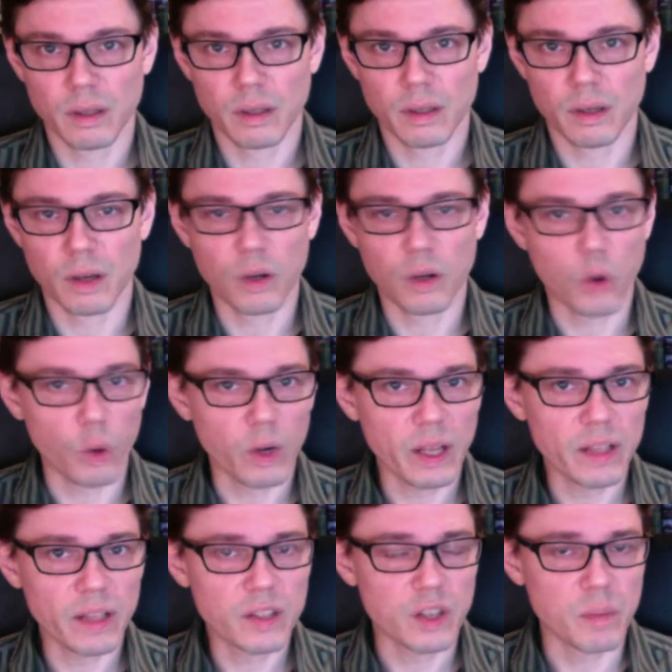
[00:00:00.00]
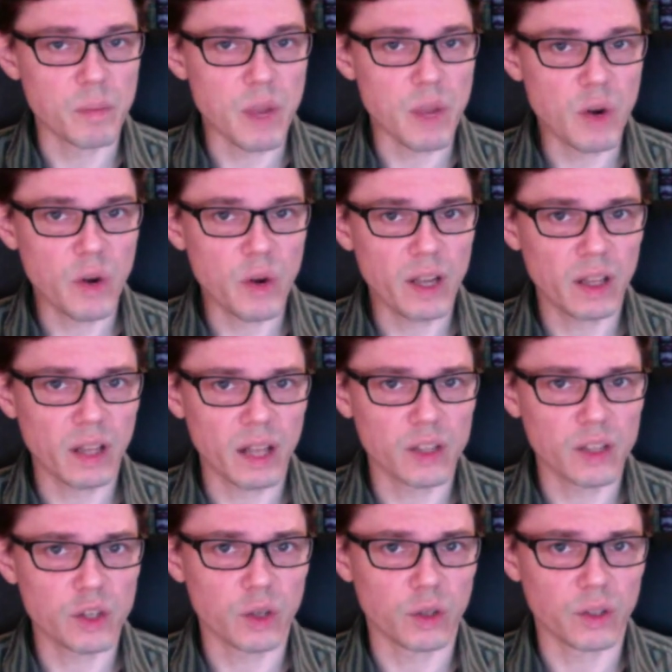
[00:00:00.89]
According to
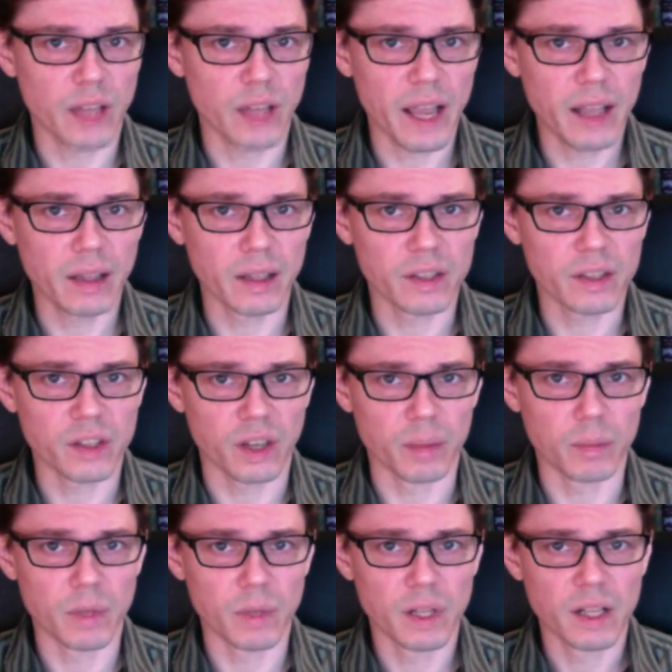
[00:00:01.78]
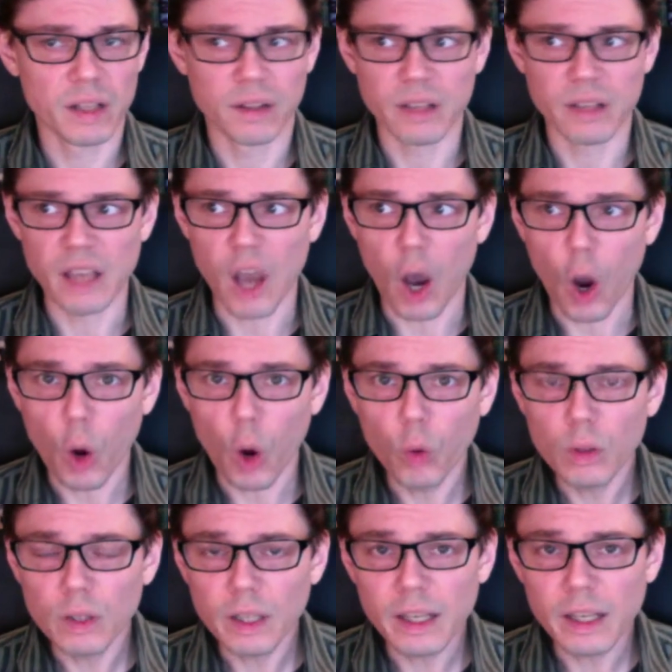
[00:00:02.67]
mereological nihilism, the
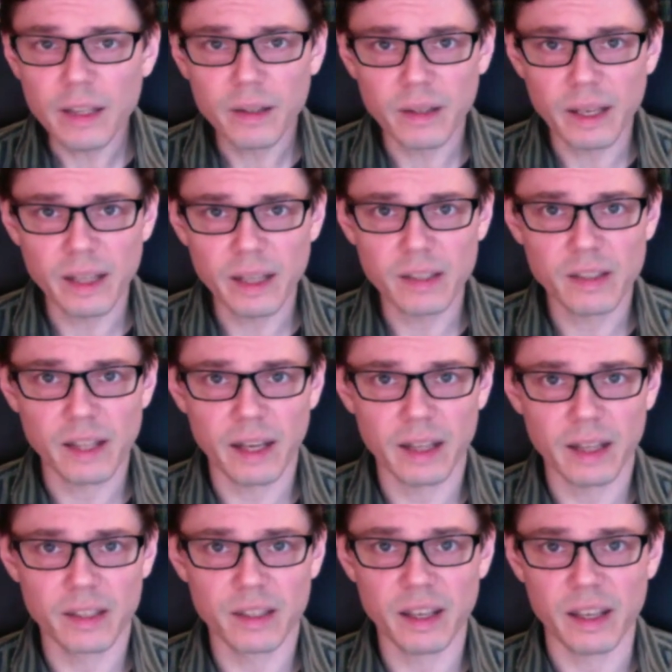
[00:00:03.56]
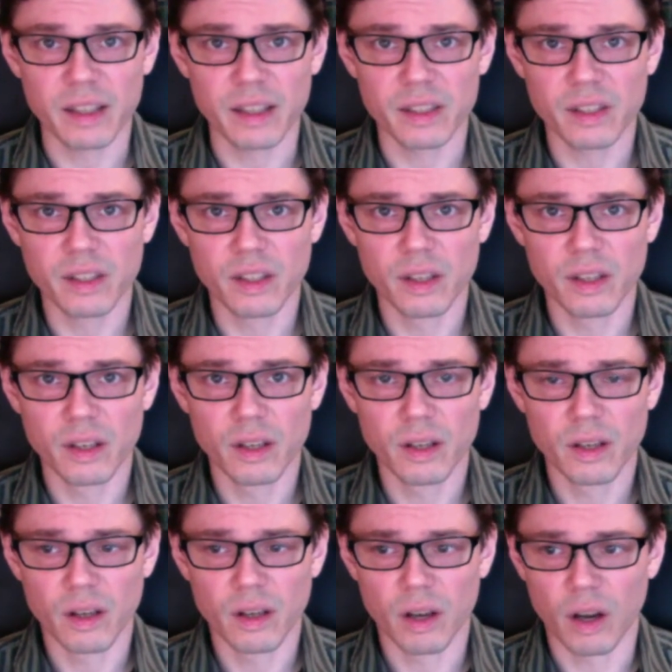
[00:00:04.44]
only things that exist
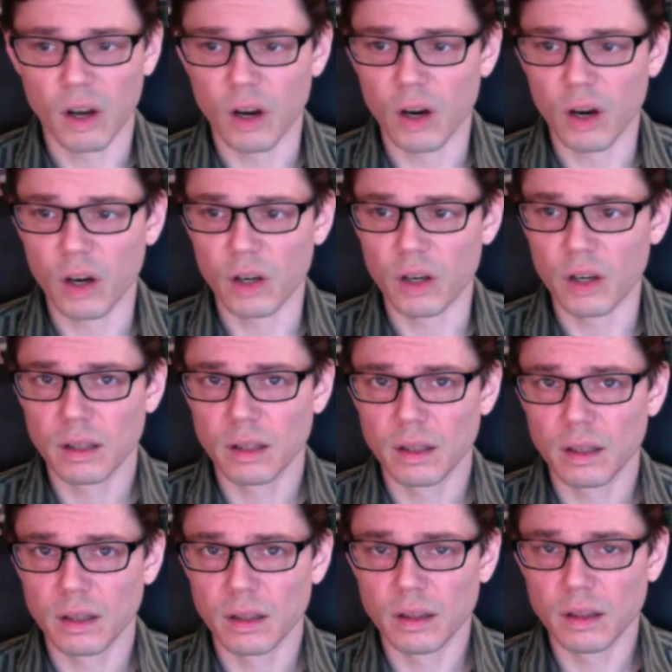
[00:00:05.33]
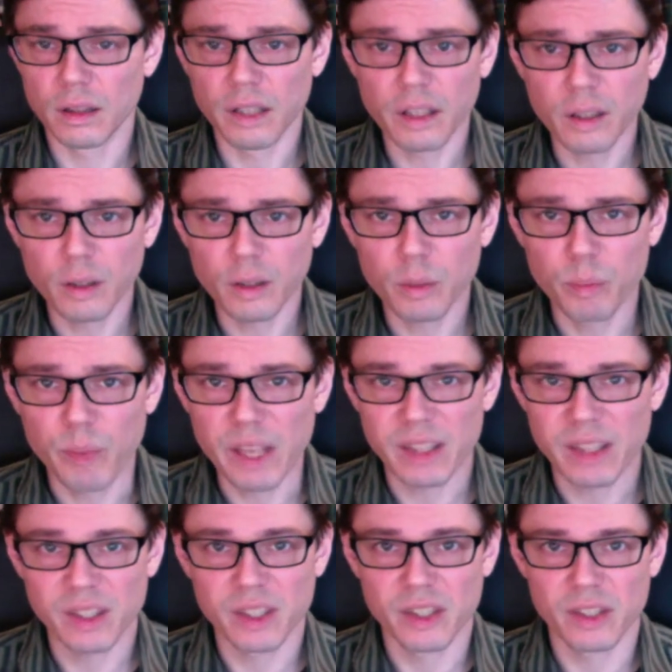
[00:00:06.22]
are little
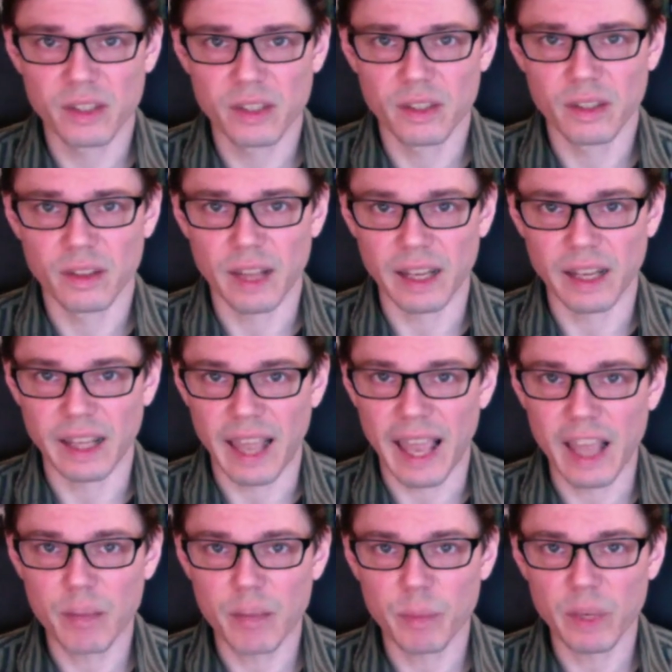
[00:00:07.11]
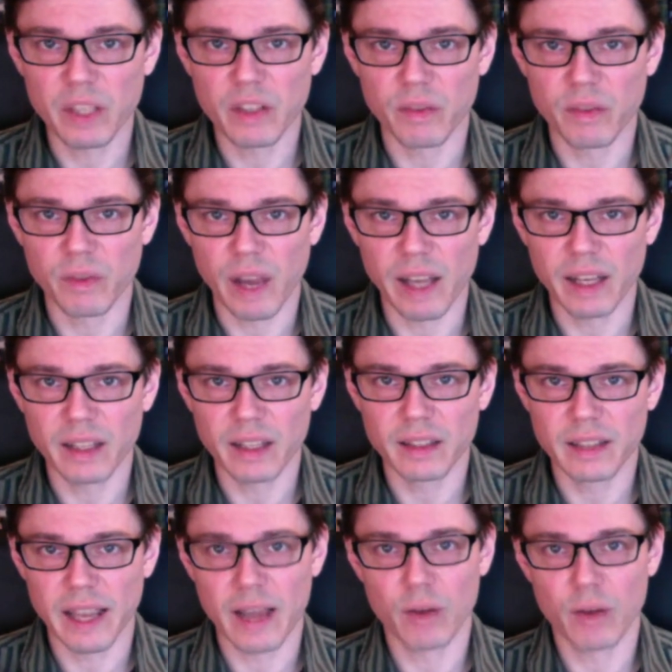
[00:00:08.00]
bits that can't be
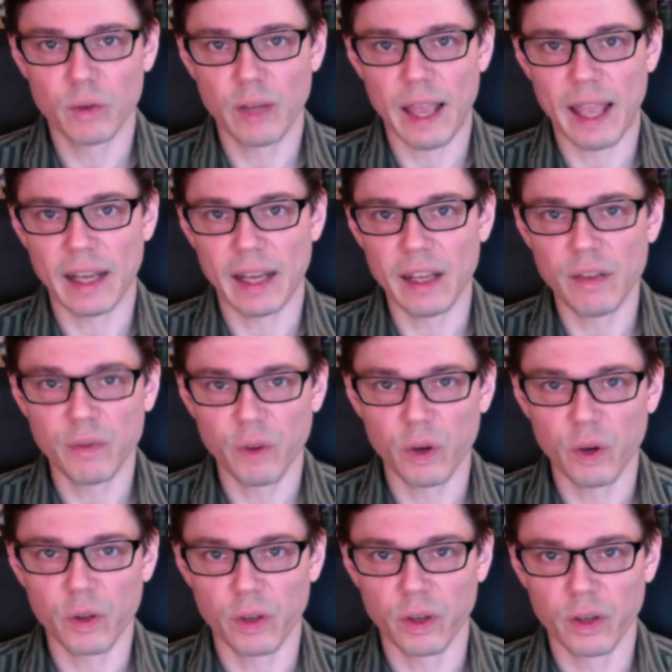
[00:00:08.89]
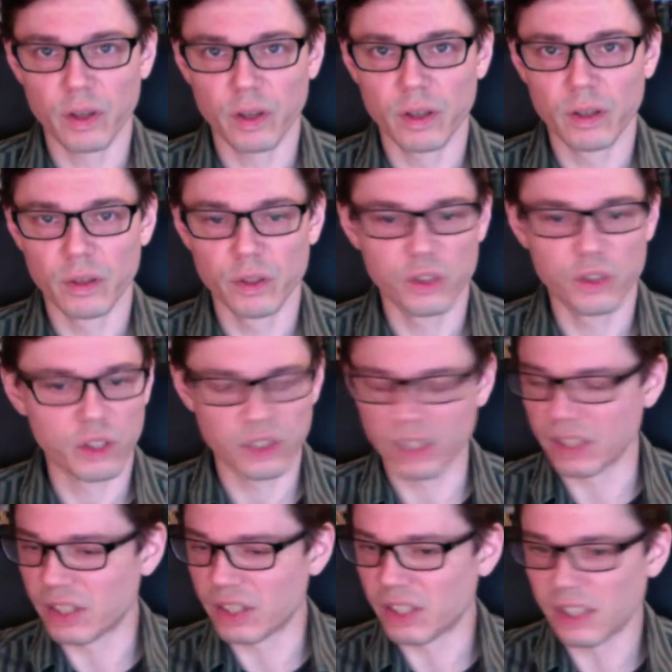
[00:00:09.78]
divided down any further. There's just
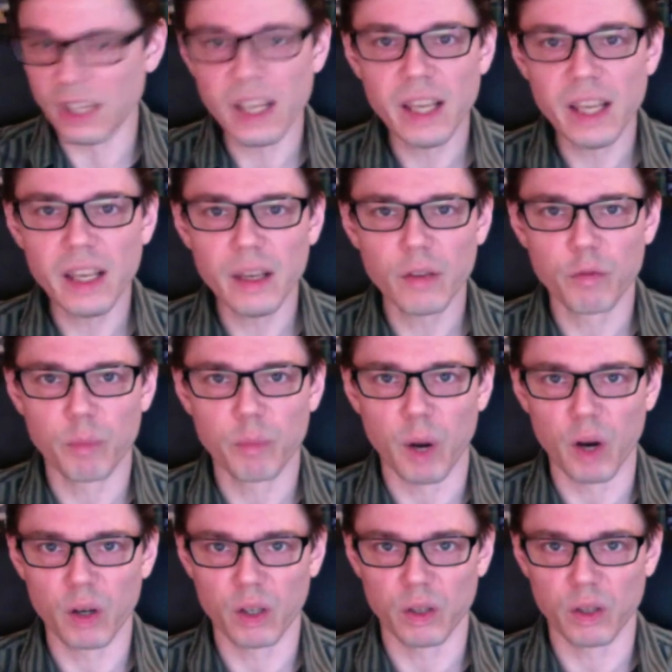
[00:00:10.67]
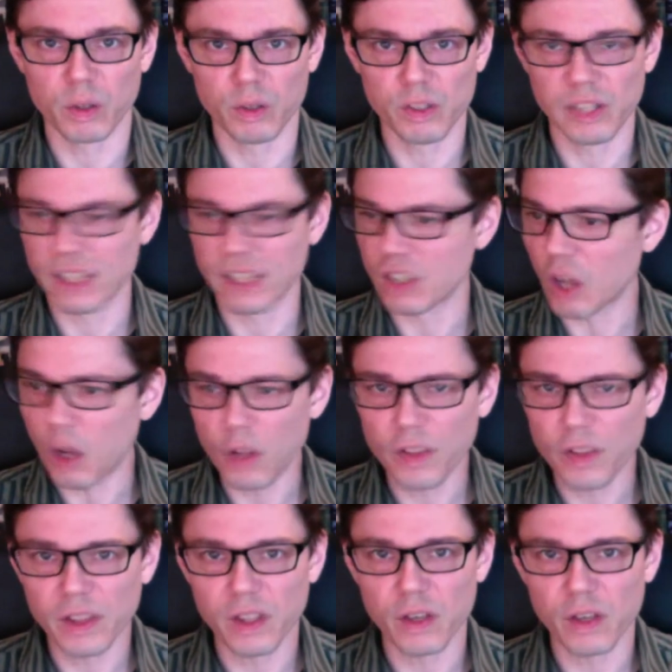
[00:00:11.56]
a sea of particles. That's all
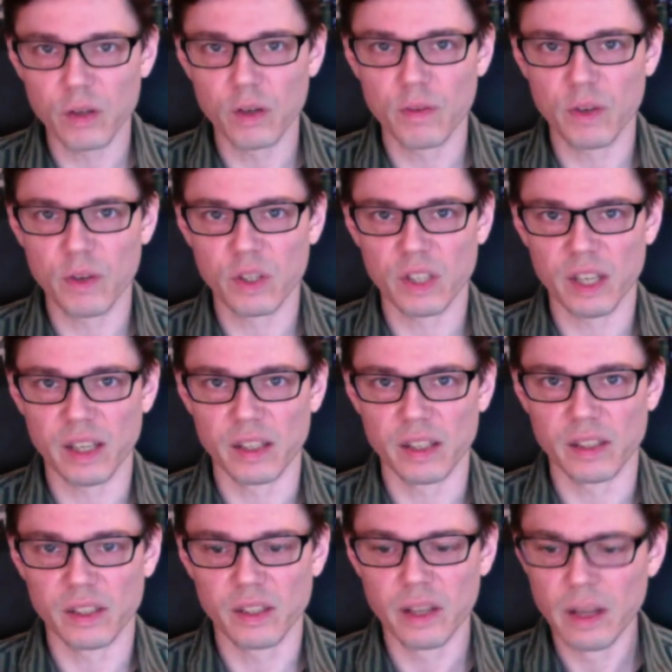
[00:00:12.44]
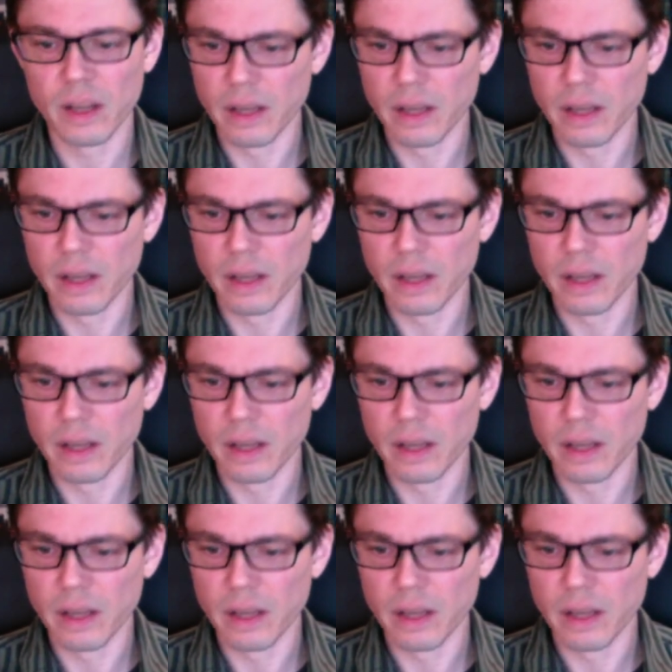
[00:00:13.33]
that the universe is.